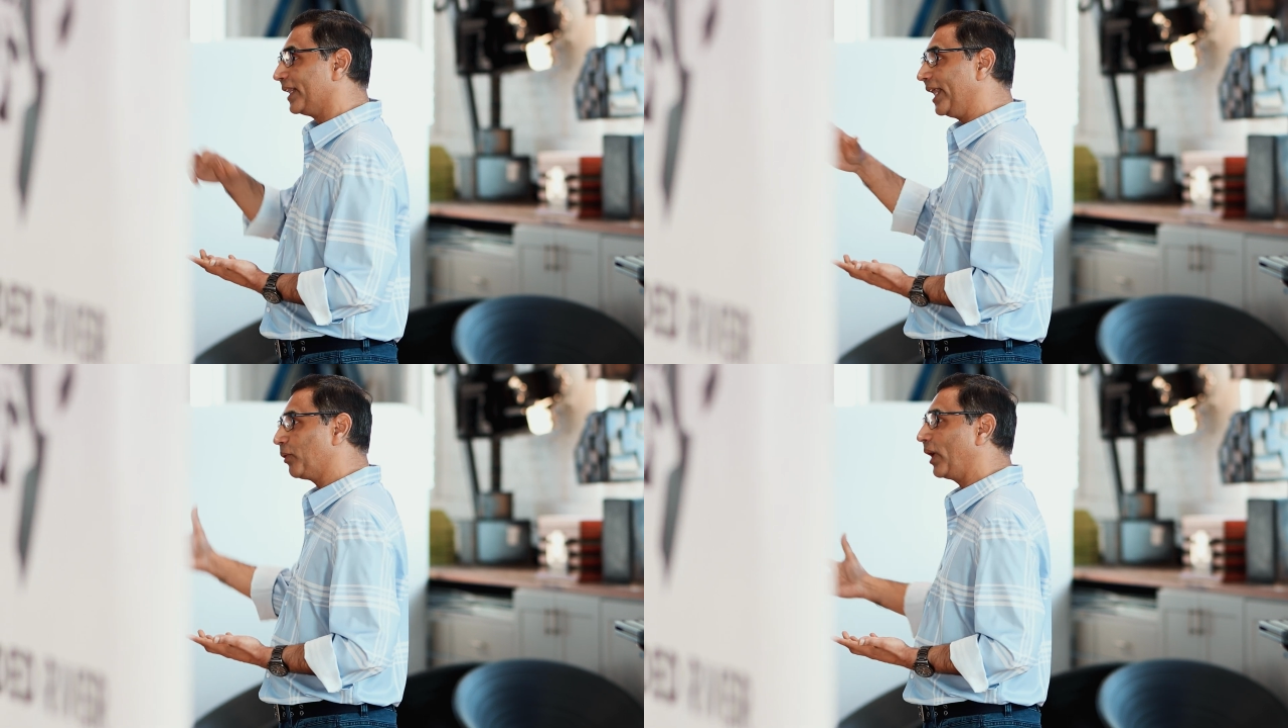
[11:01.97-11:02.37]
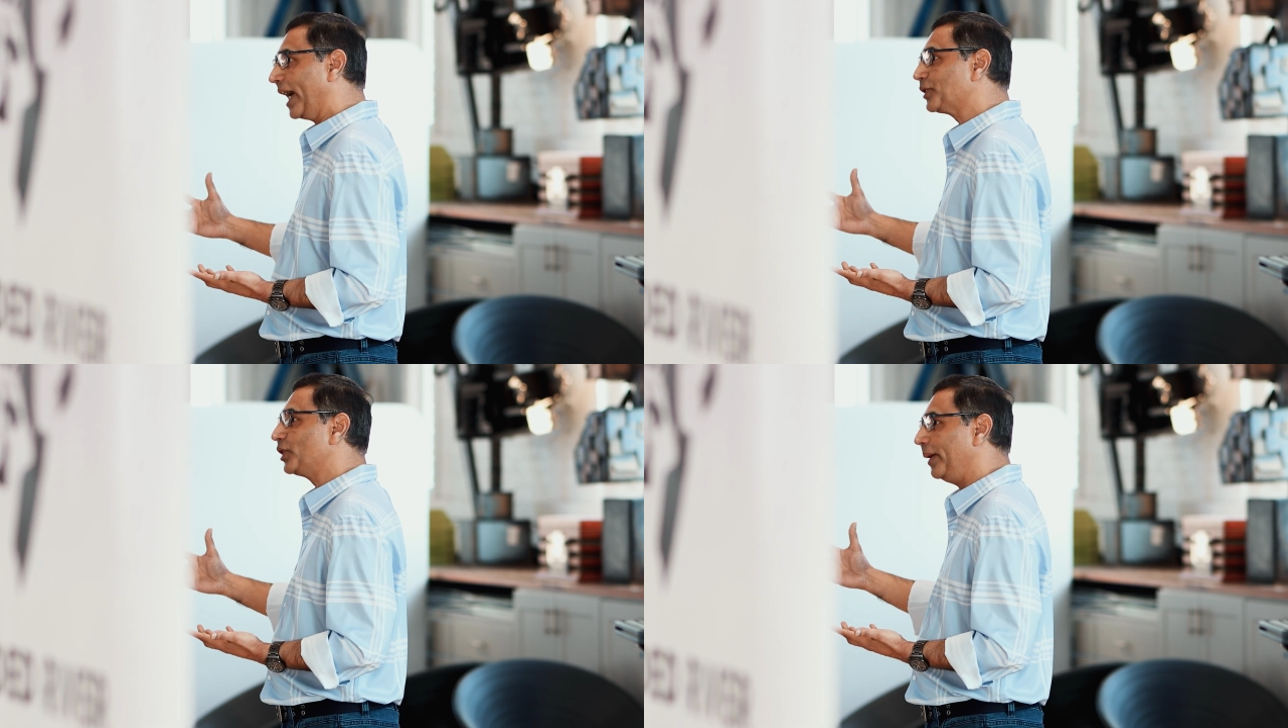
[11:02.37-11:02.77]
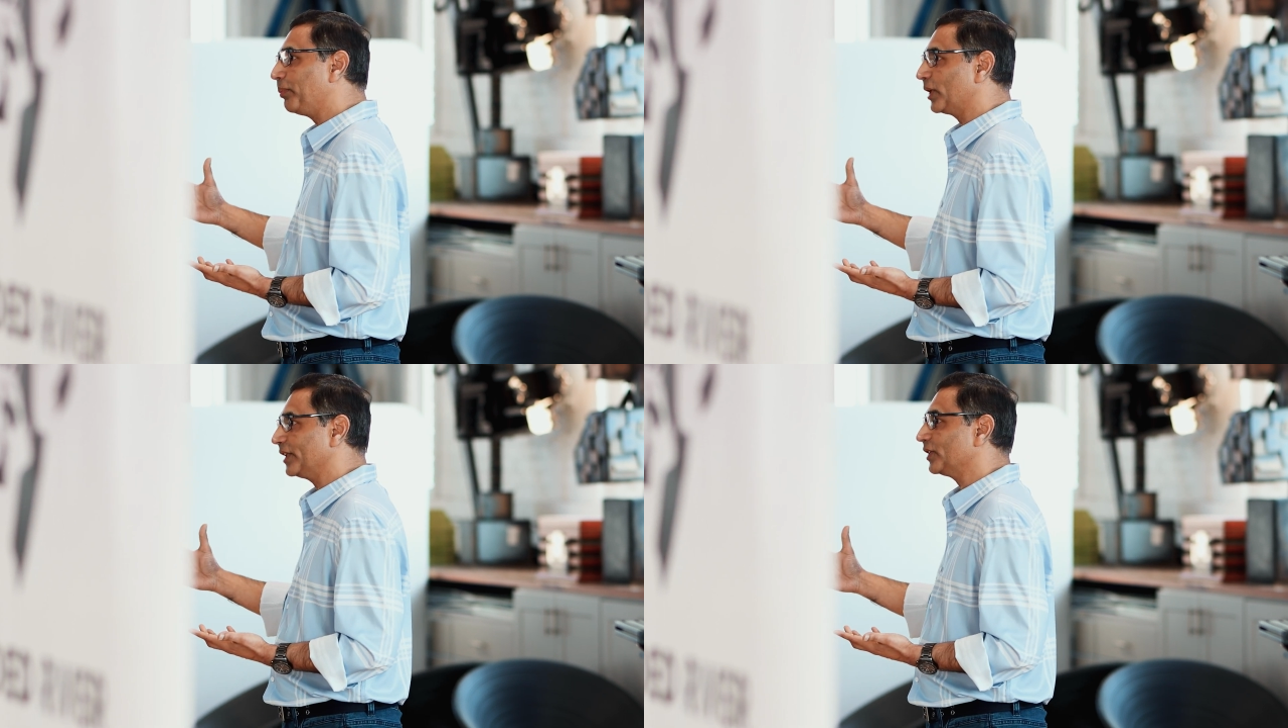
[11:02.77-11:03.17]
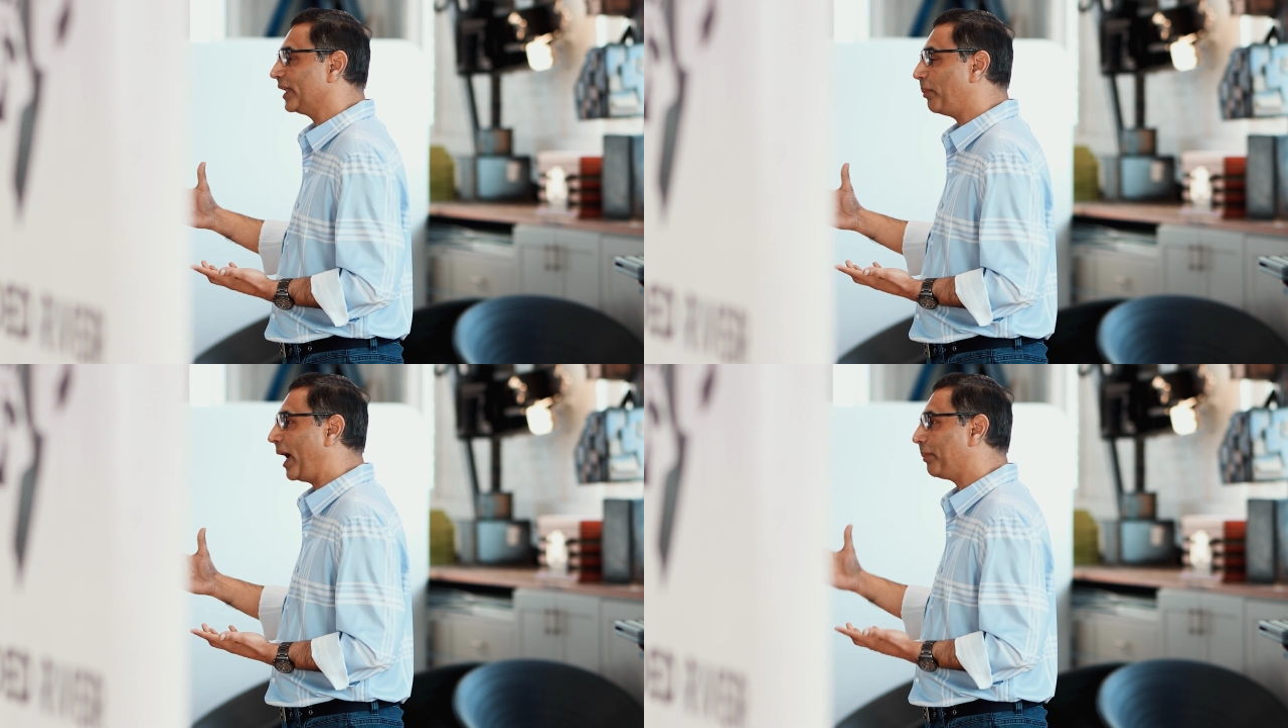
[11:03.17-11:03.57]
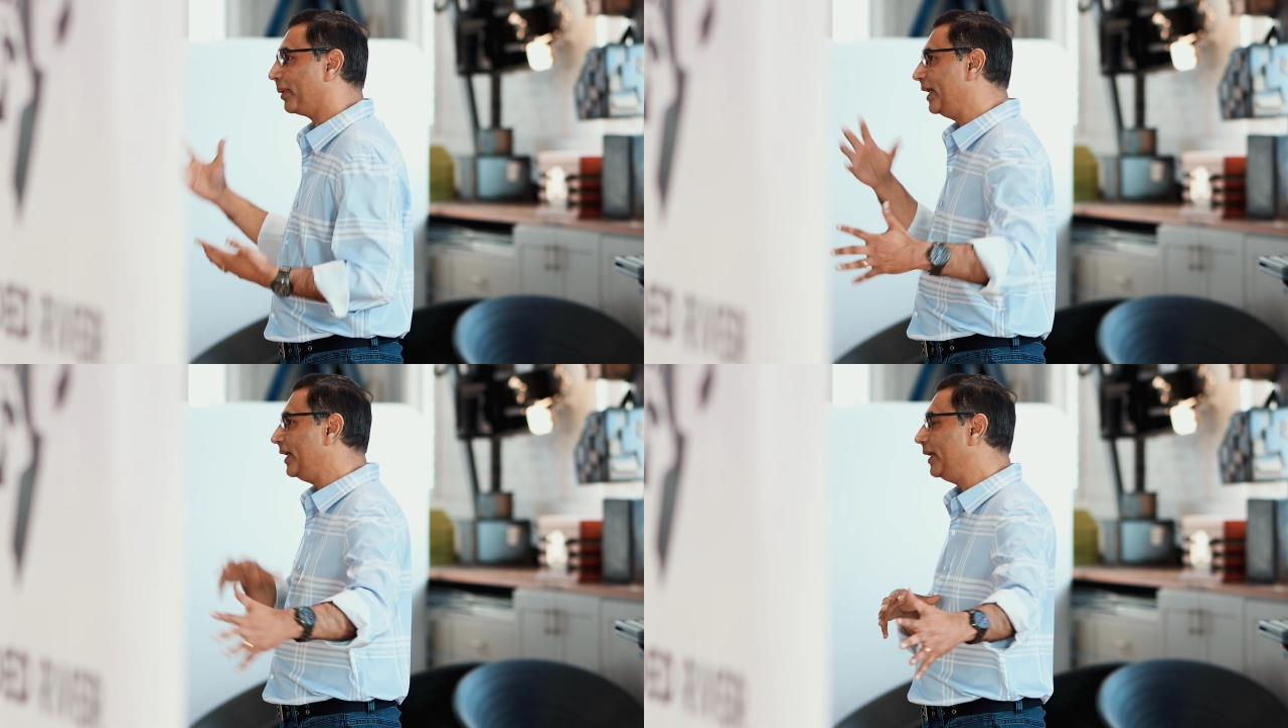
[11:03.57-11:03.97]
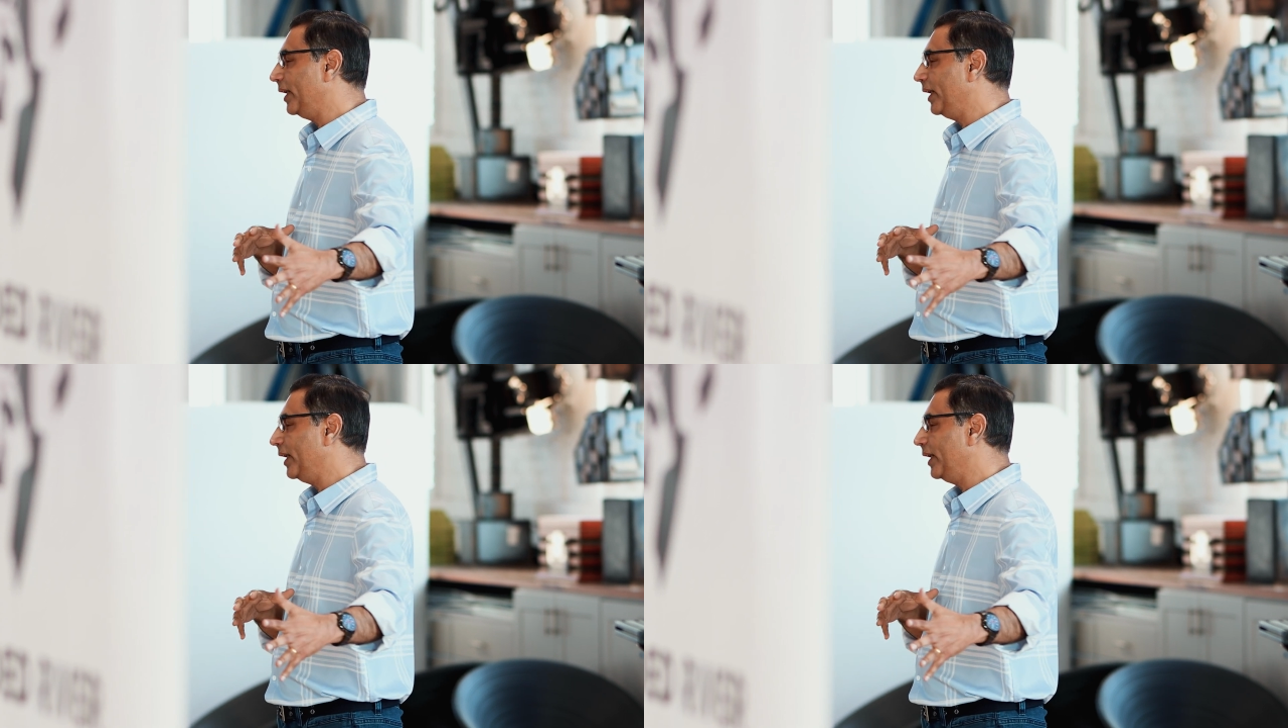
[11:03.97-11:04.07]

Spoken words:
that will actually put us on the map. In